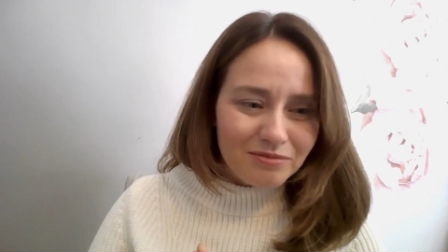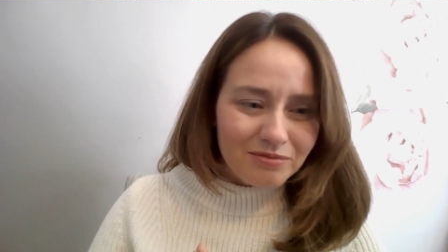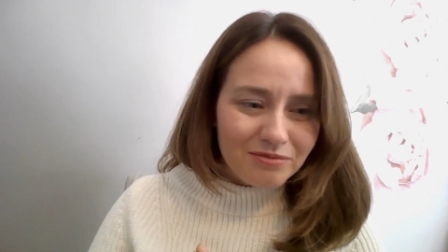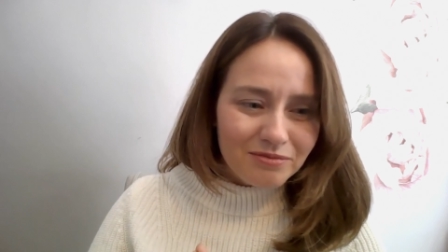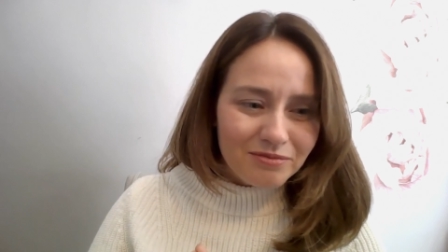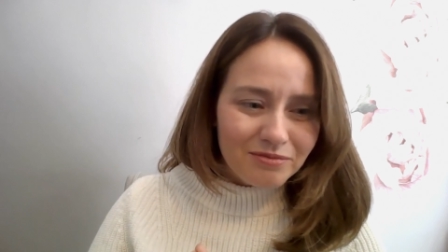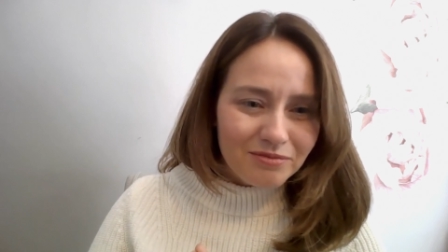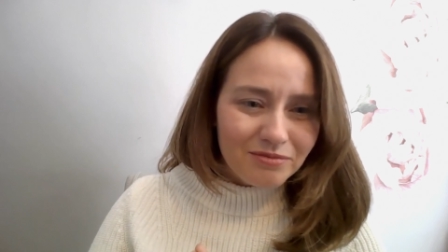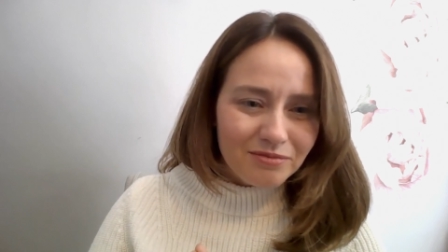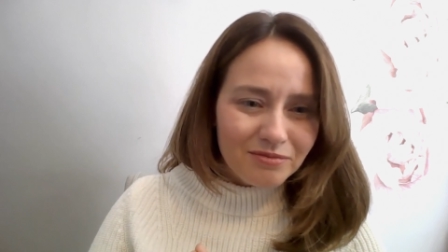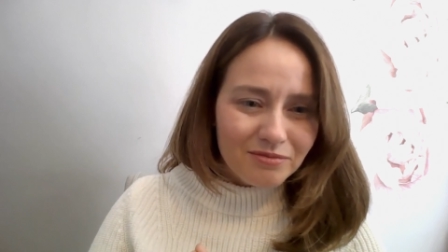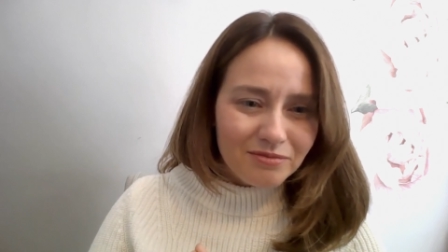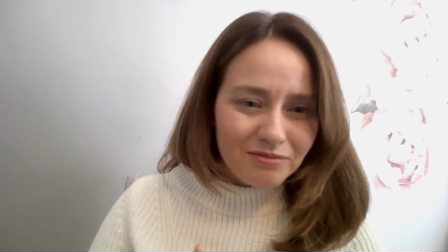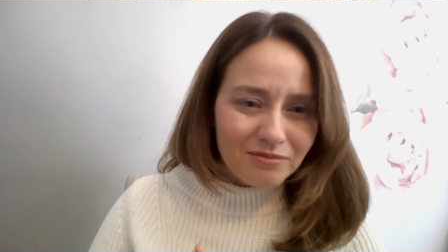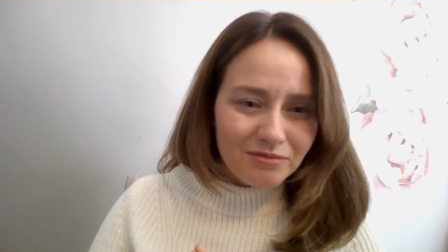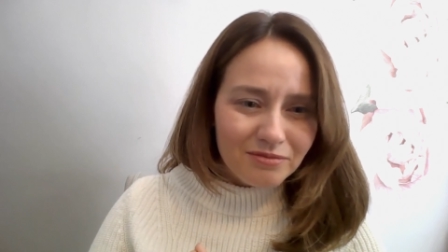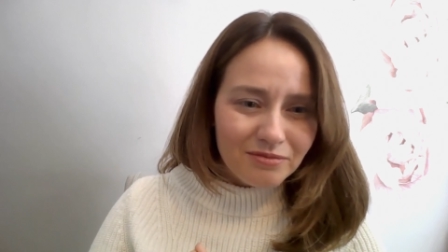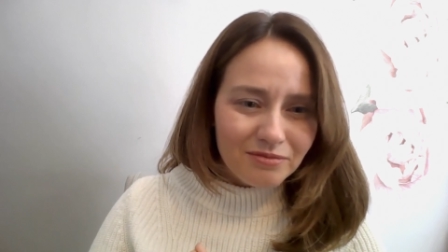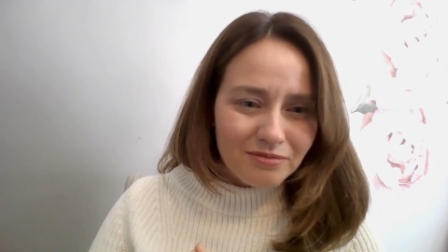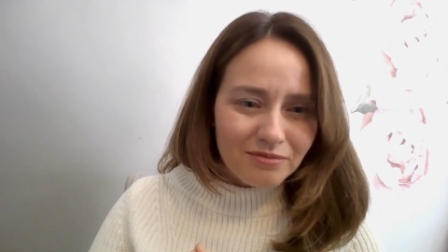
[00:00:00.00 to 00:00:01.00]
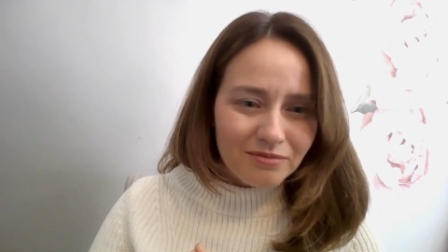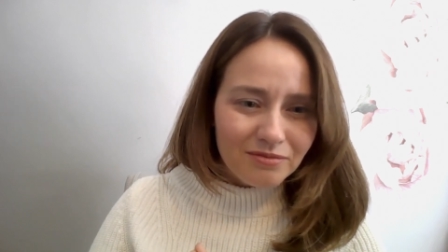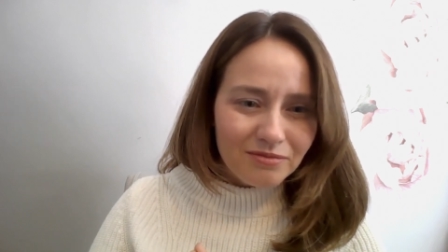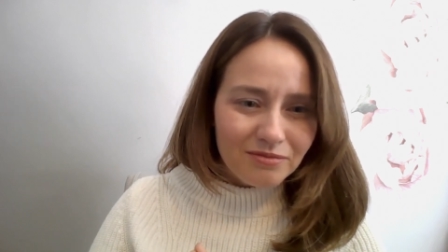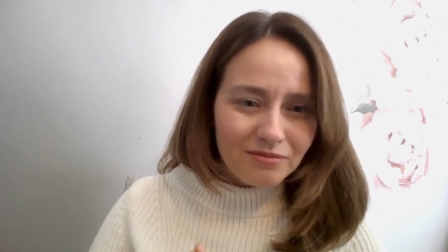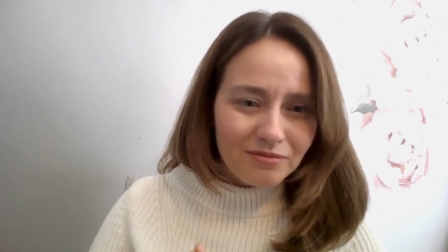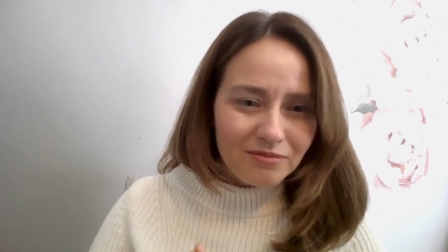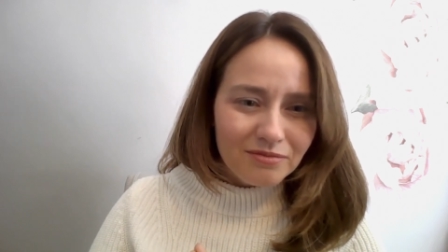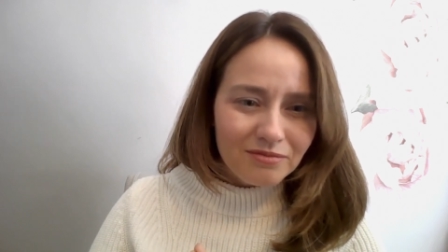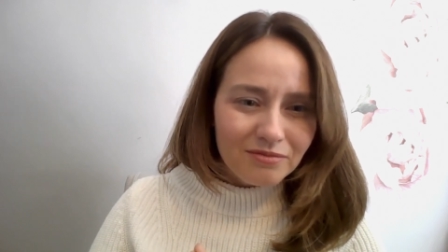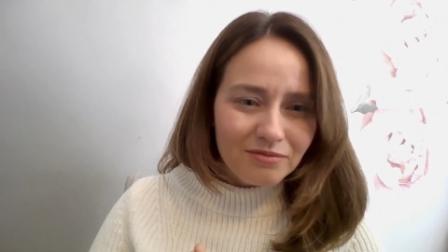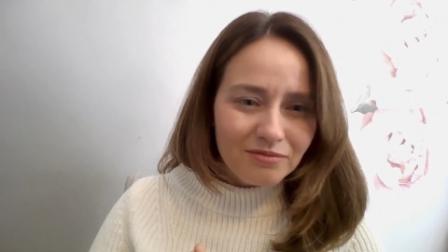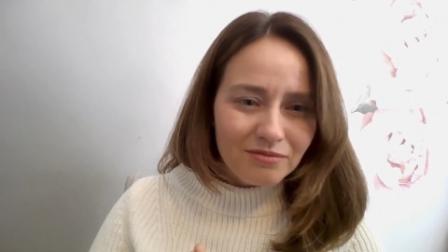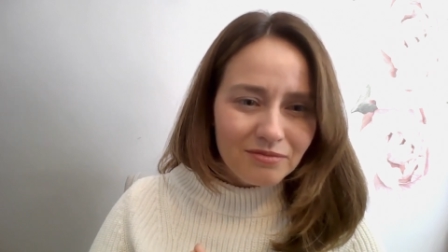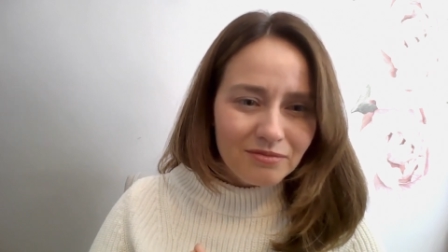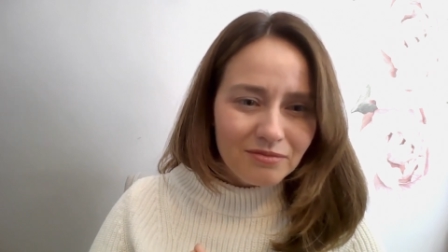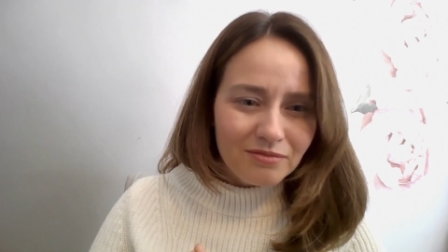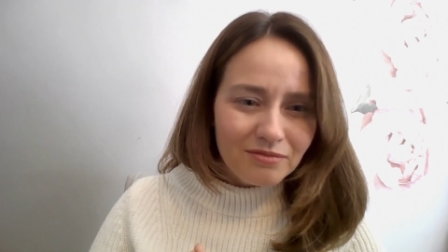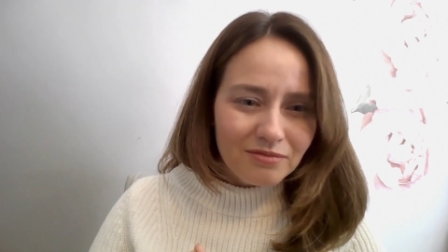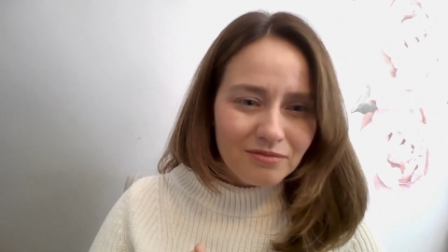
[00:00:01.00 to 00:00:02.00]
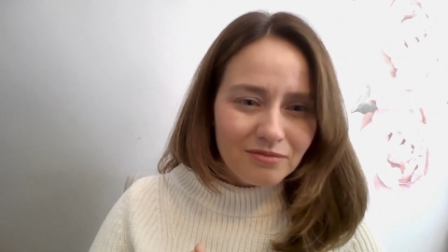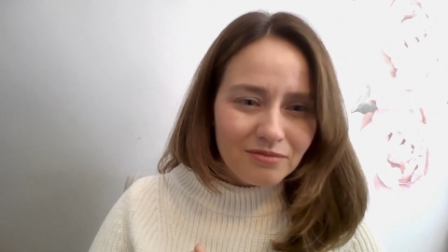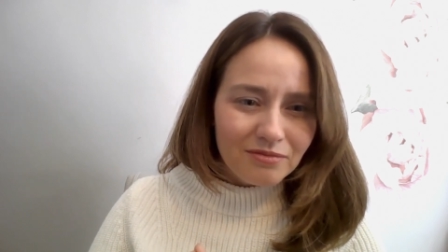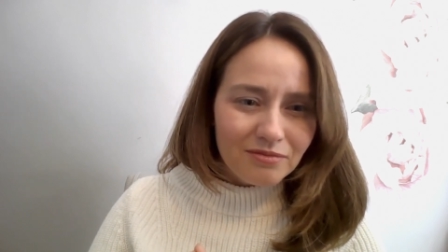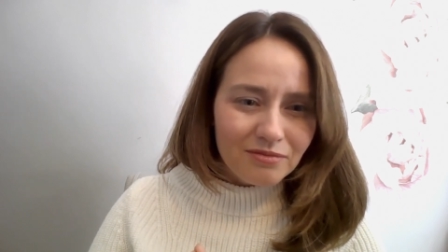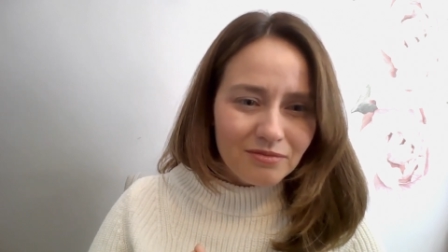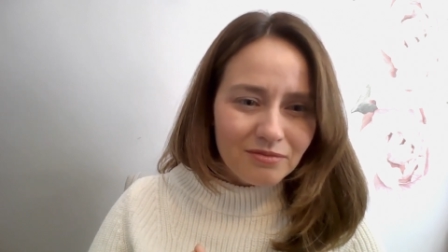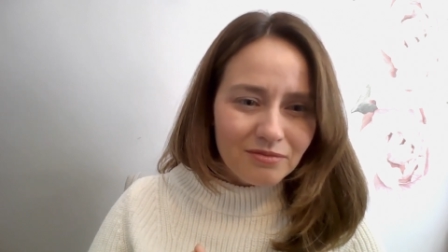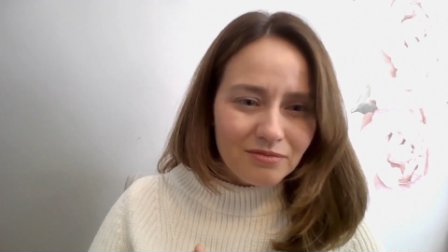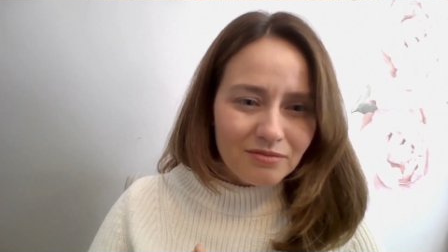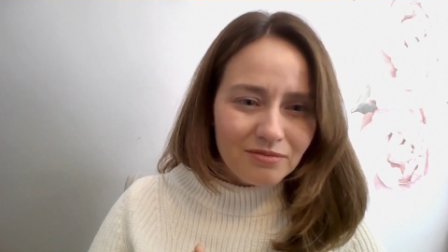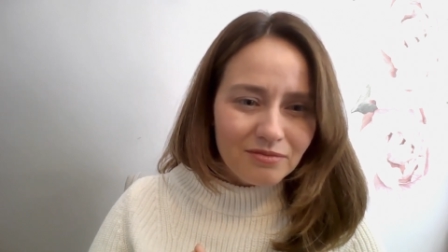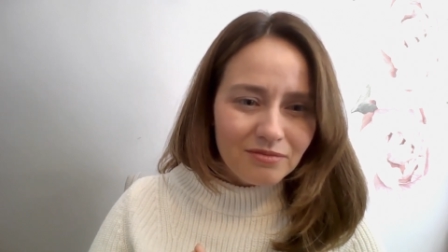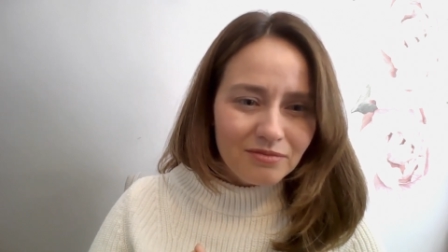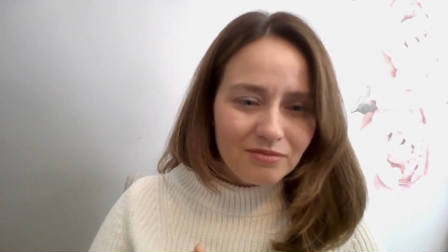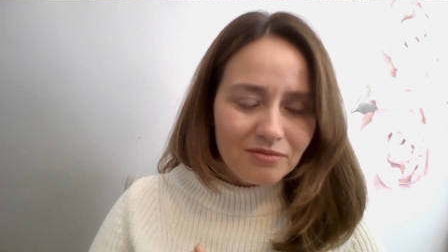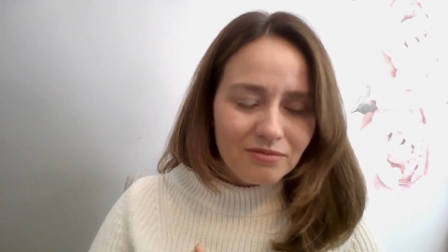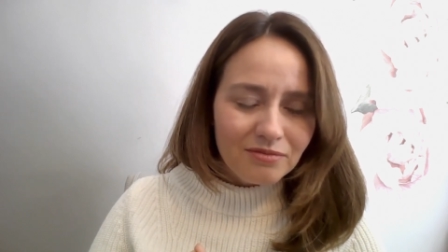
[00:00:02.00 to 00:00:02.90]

I think back to earlier in